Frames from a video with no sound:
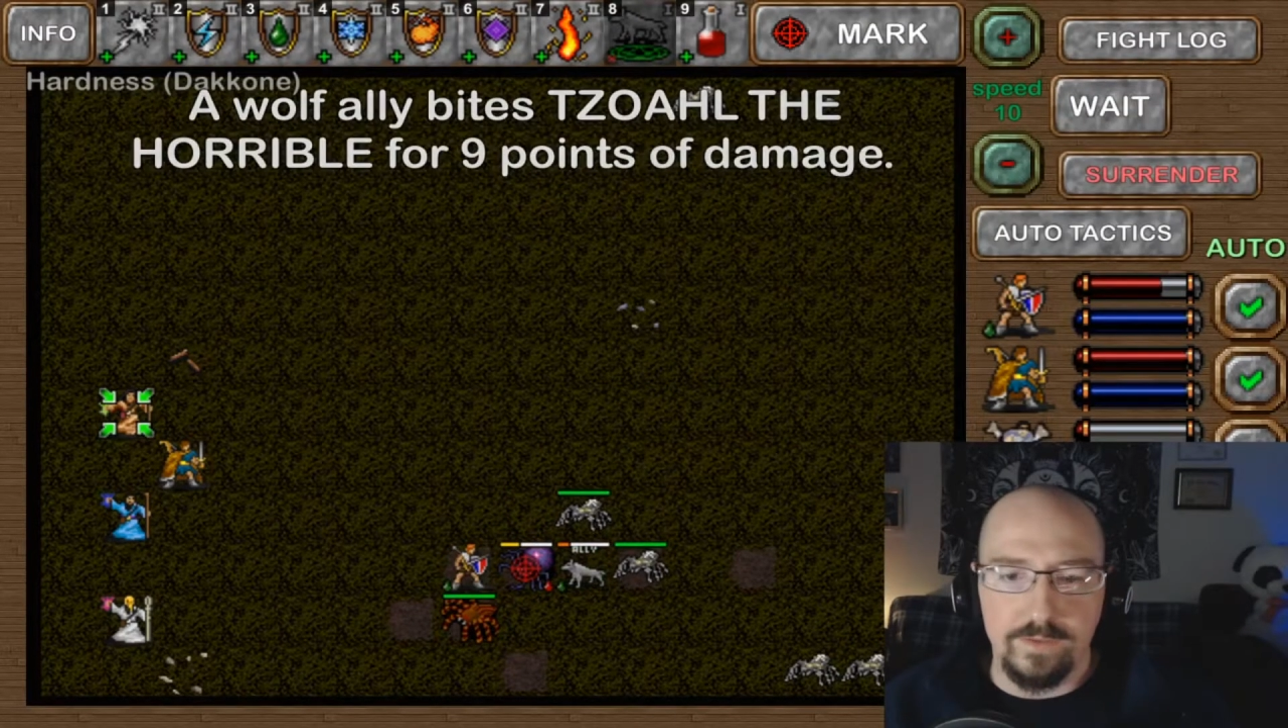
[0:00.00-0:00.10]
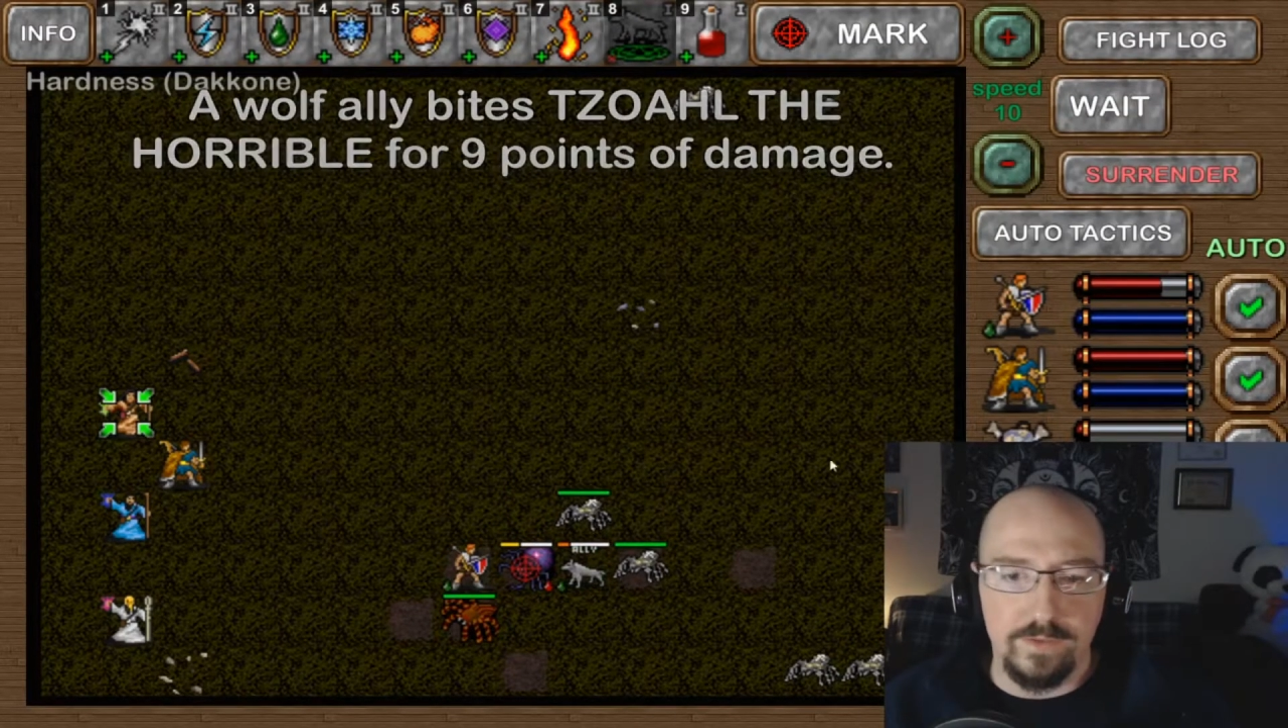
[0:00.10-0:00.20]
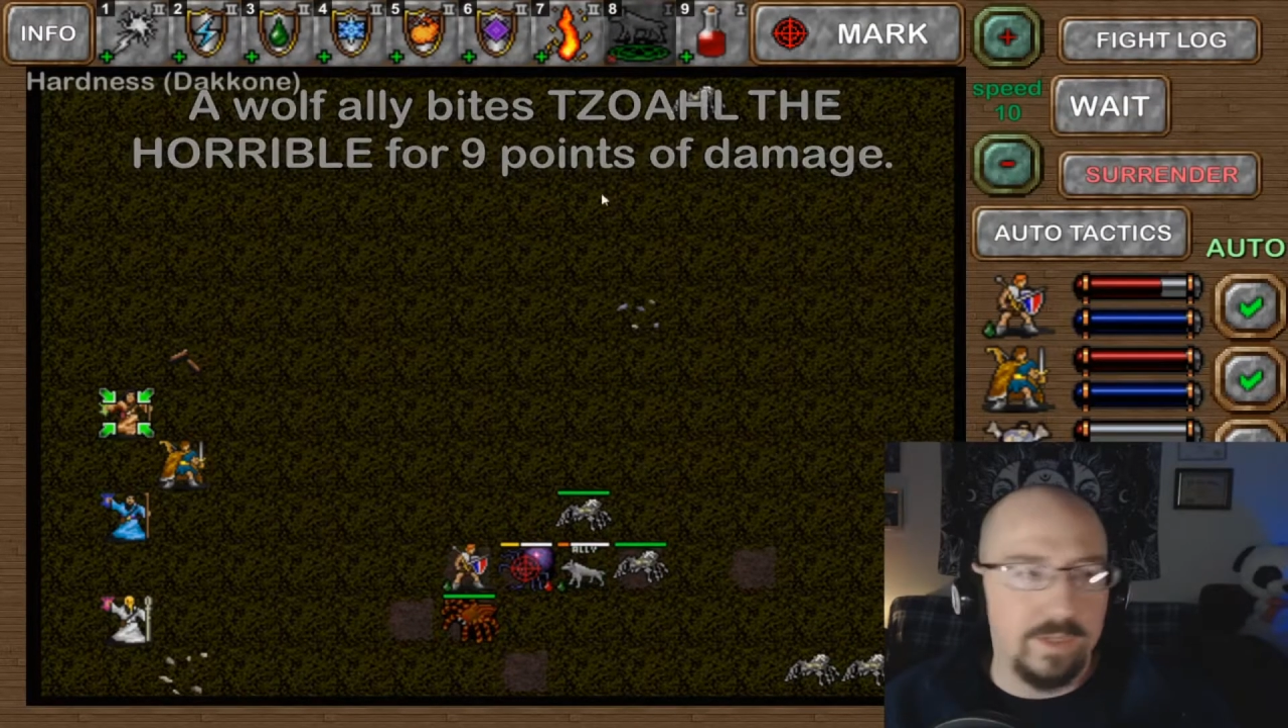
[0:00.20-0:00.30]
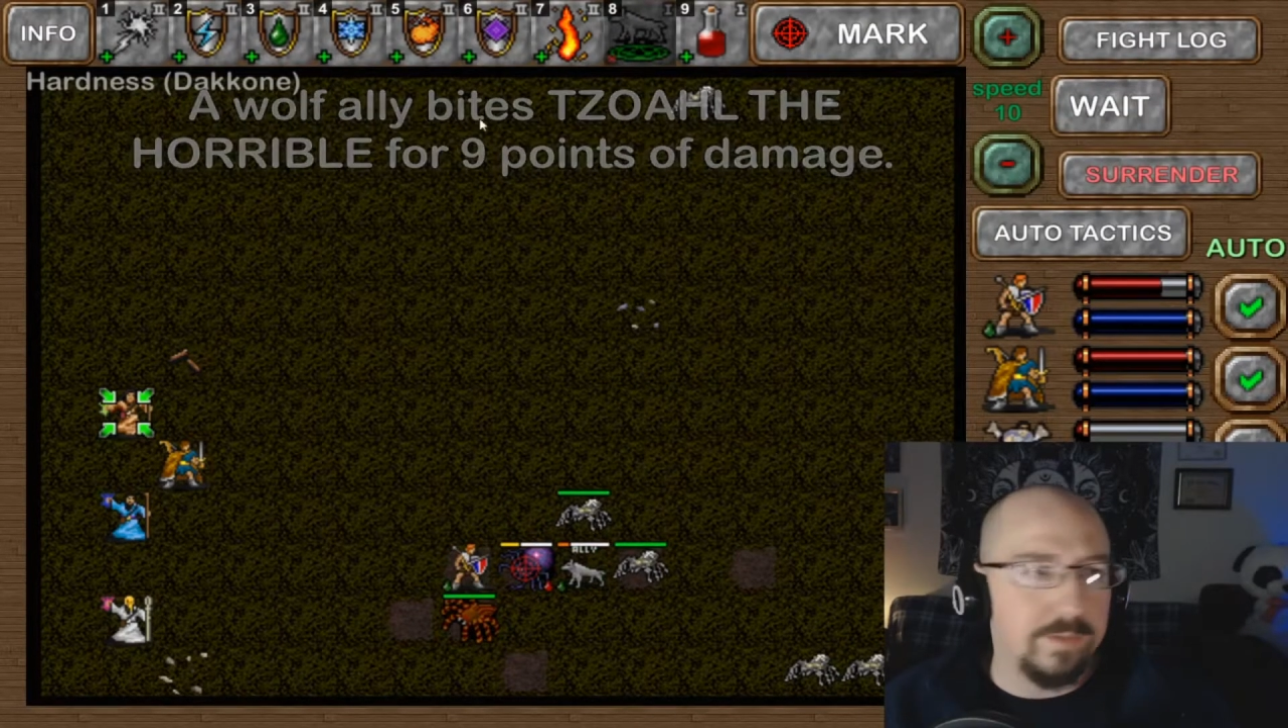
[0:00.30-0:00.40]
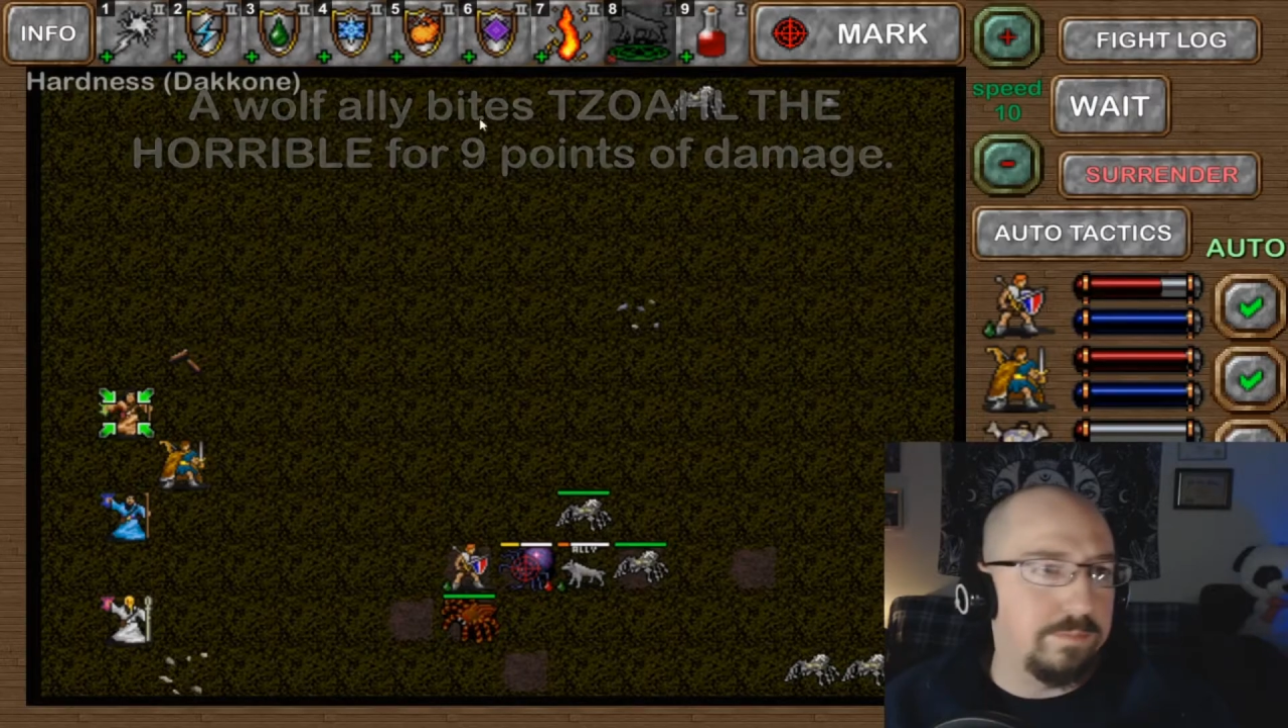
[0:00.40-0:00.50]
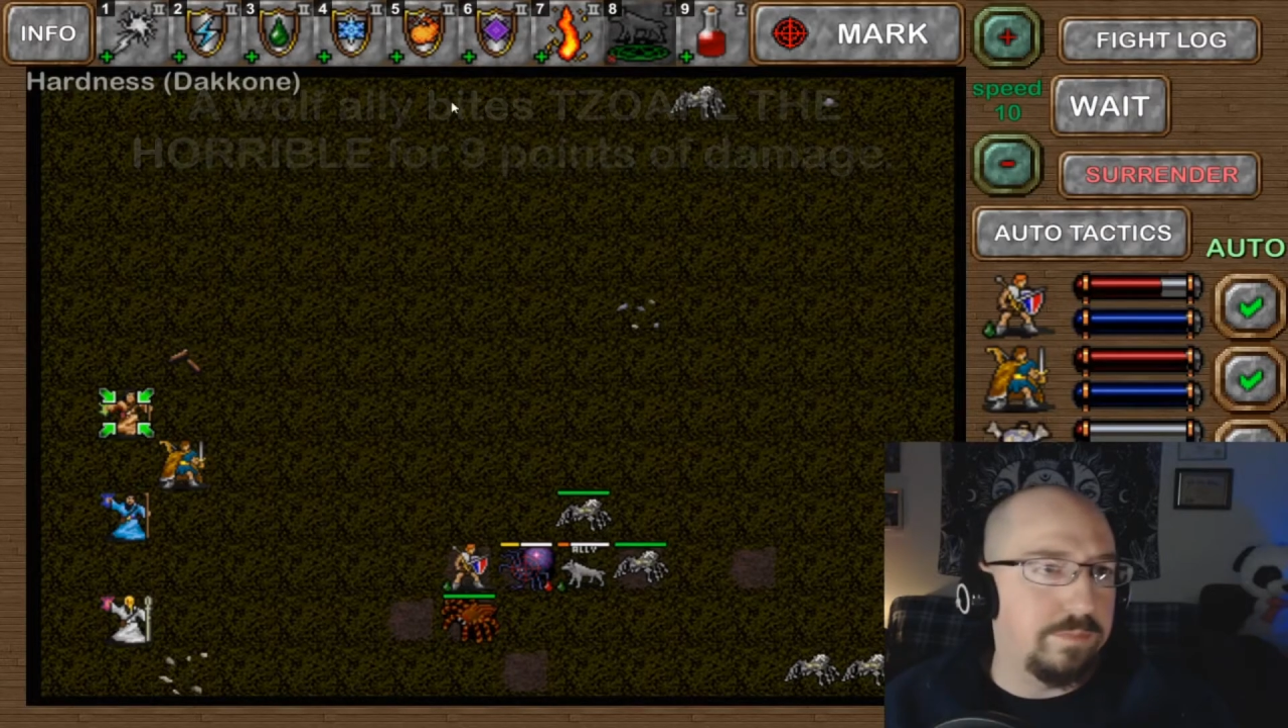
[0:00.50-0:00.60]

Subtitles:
getting